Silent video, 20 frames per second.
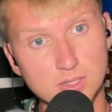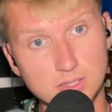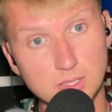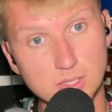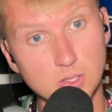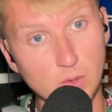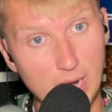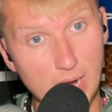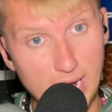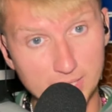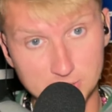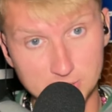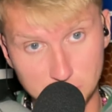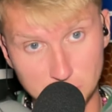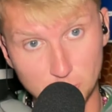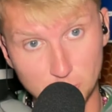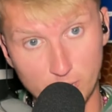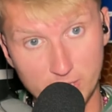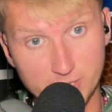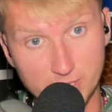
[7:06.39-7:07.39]
Congrats. Did
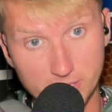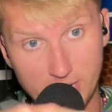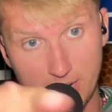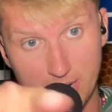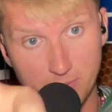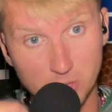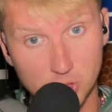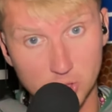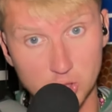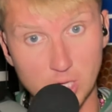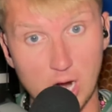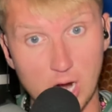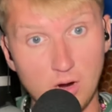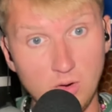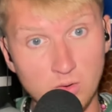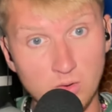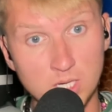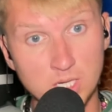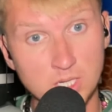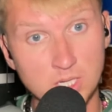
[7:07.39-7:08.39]
you read the name of the
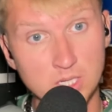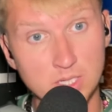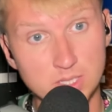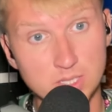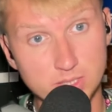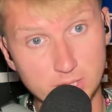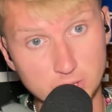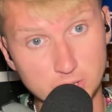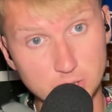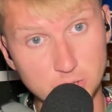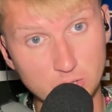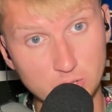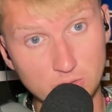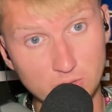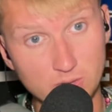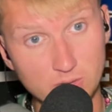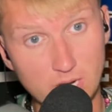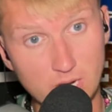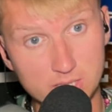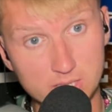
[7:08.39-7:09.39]
show? Did
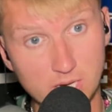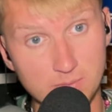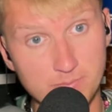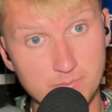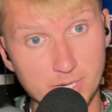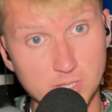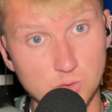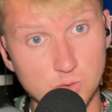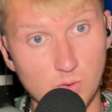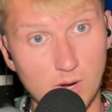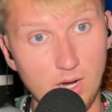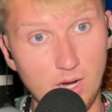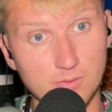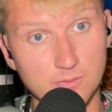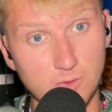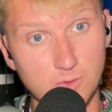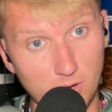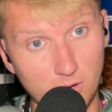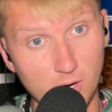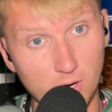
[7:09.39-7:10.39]
you? Locked on Big
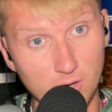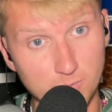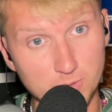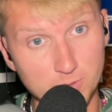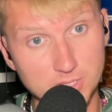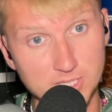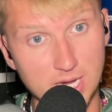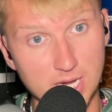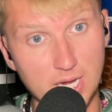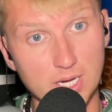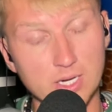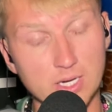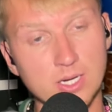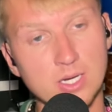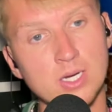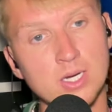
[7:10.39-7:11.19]
12, 100%.